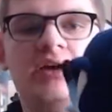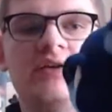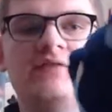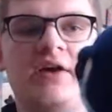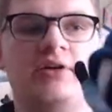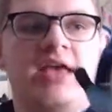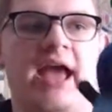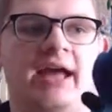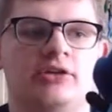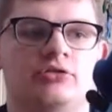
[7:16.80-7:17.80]
very
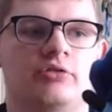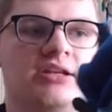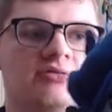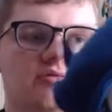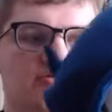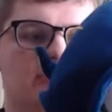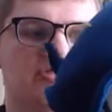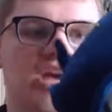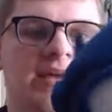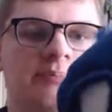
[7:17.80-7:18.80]
accurate
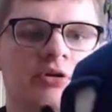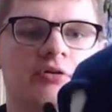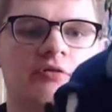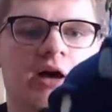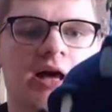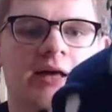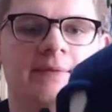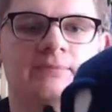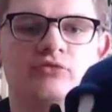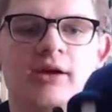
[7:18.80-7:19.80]
type of
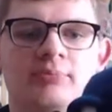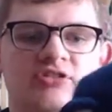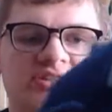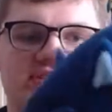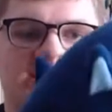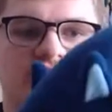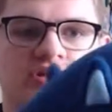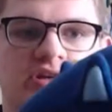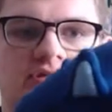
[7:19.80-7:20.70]
representation here. The